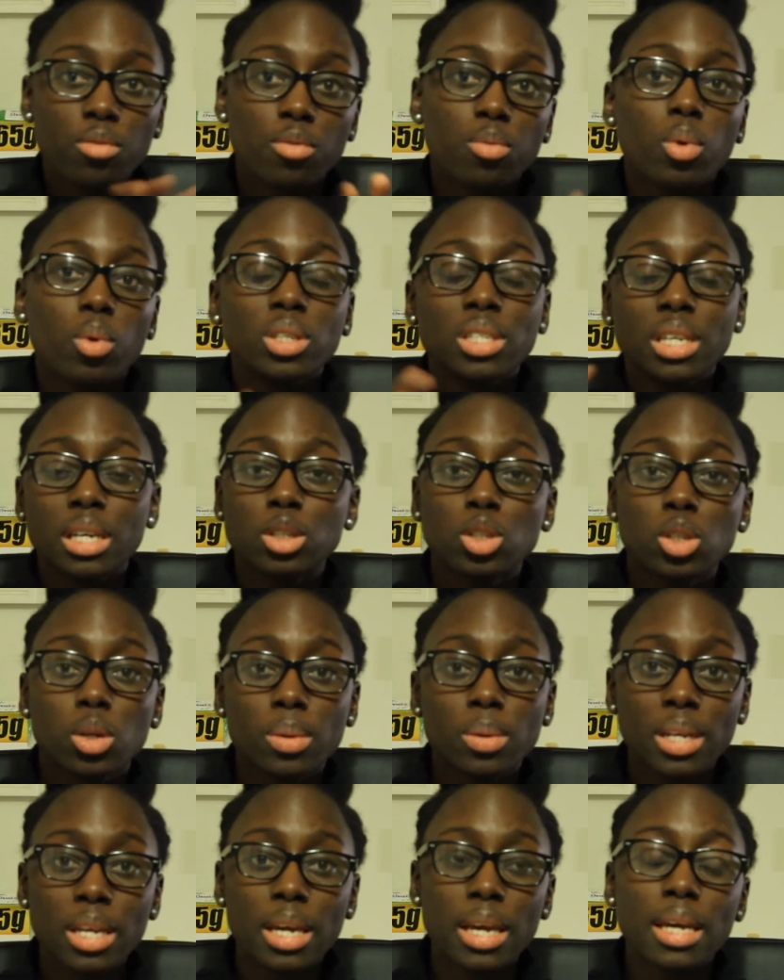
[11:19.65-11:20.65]
what they're
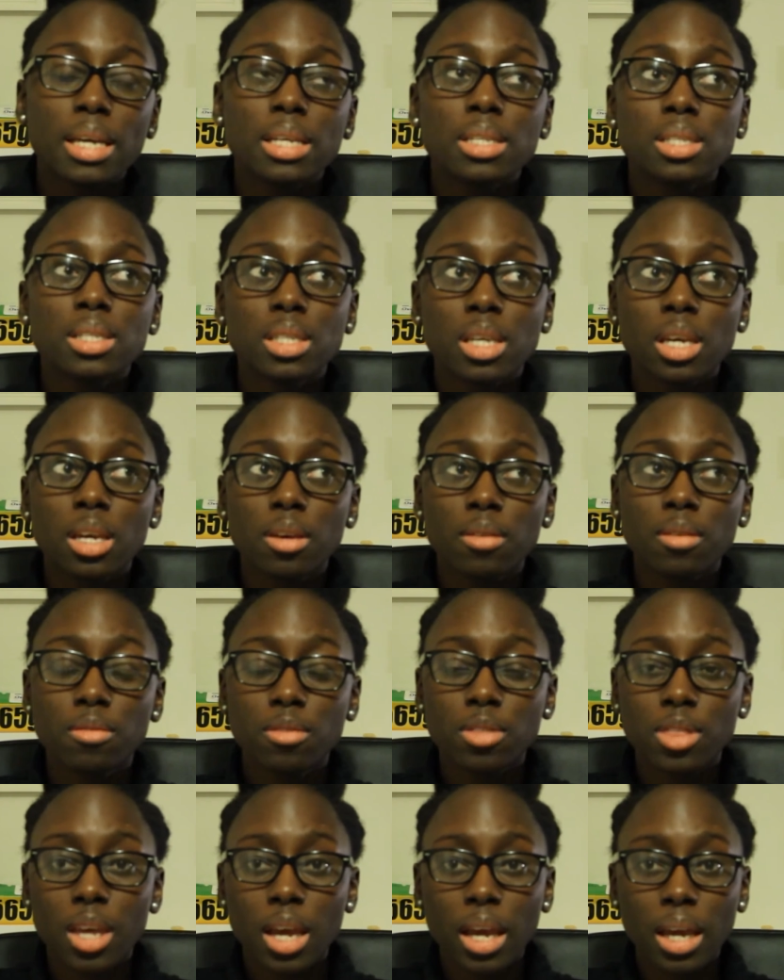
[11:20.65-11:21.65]
doing is if
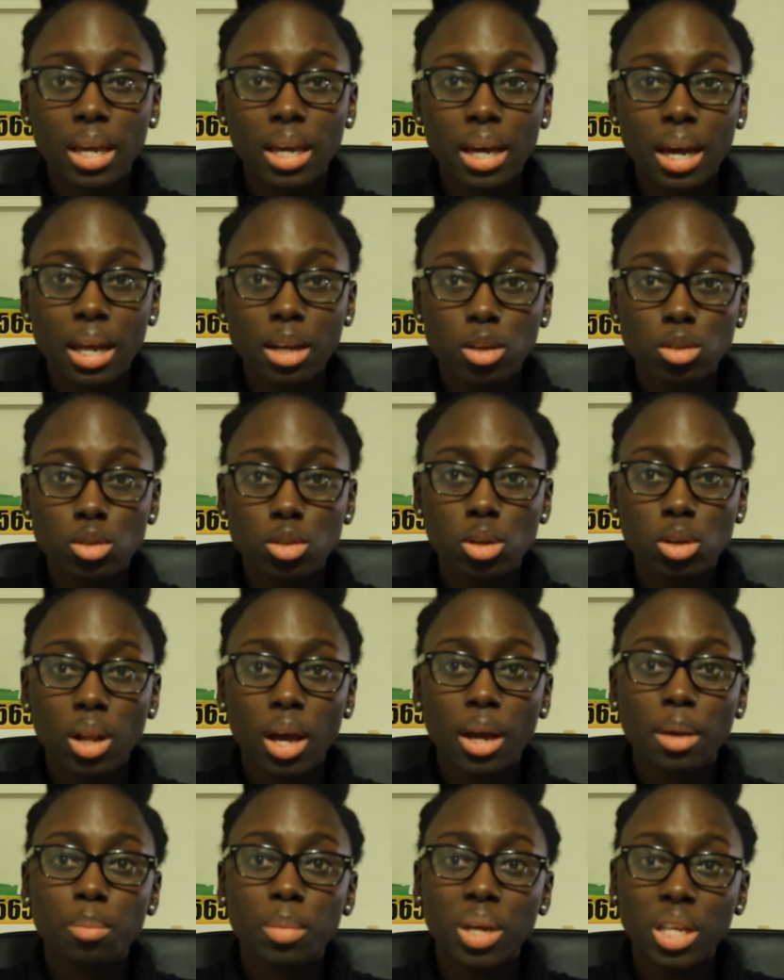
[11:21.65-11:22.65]
they kind of do
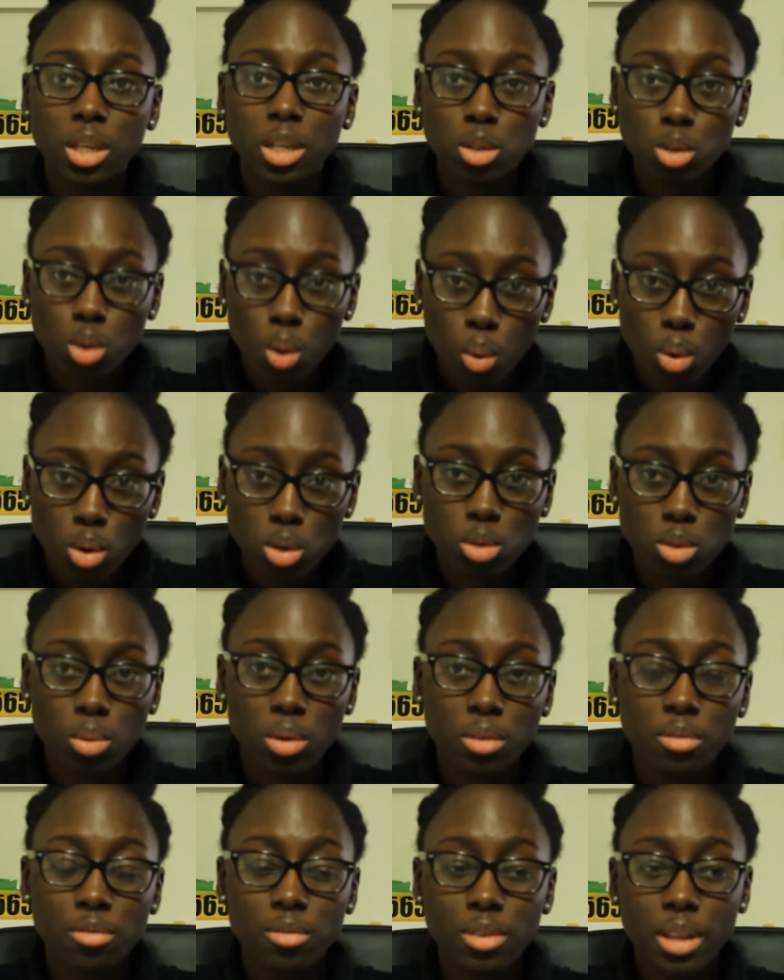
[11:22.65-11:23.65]
like mini talks
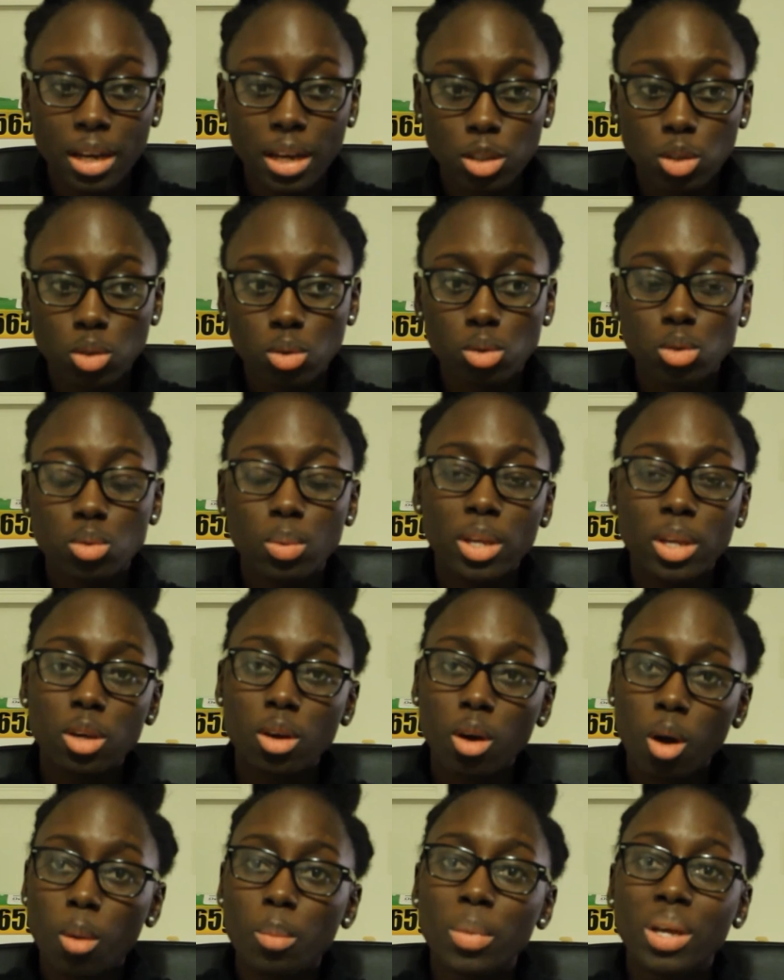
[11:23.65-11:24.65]
with naturals when you
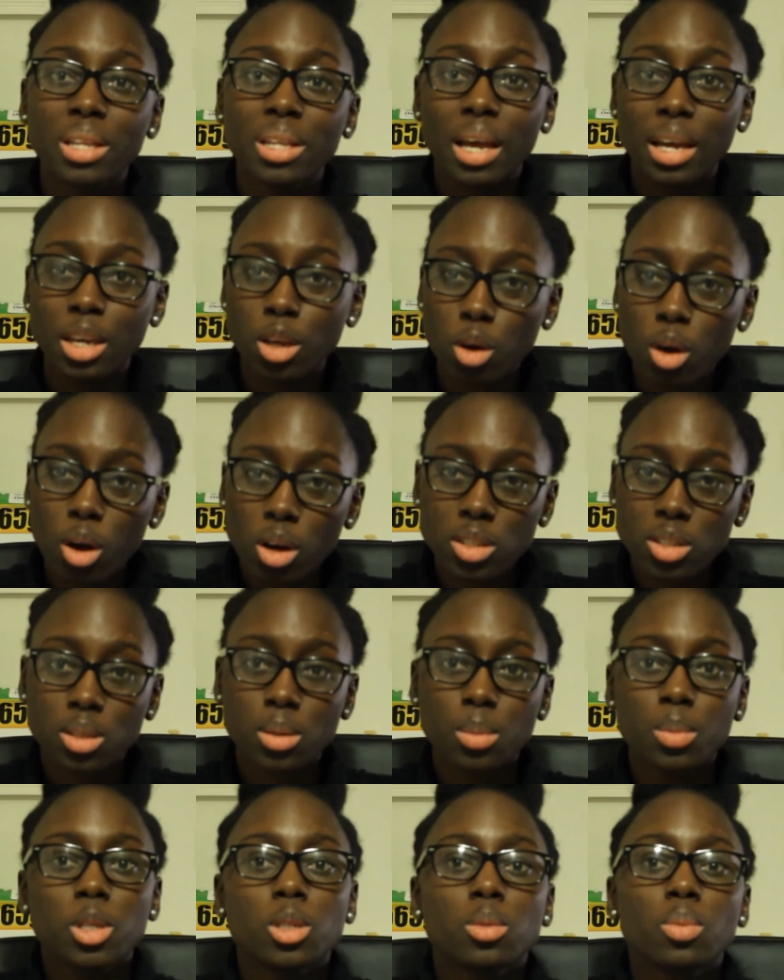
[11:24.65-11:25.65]
come in, like your
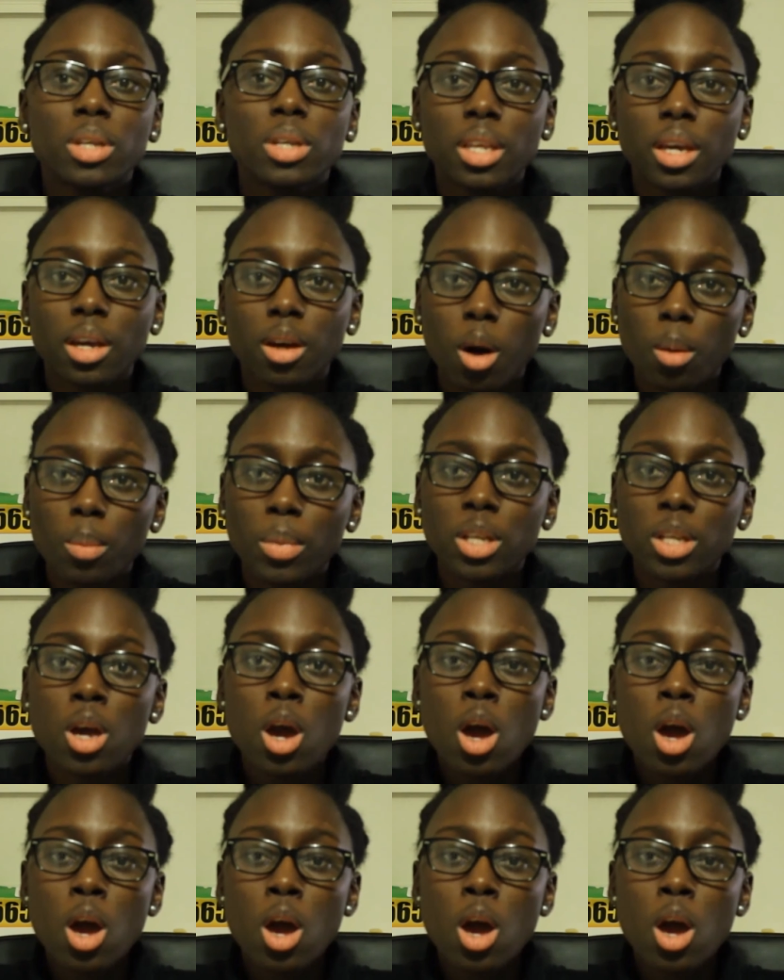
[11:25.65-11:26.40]
customers when they come in,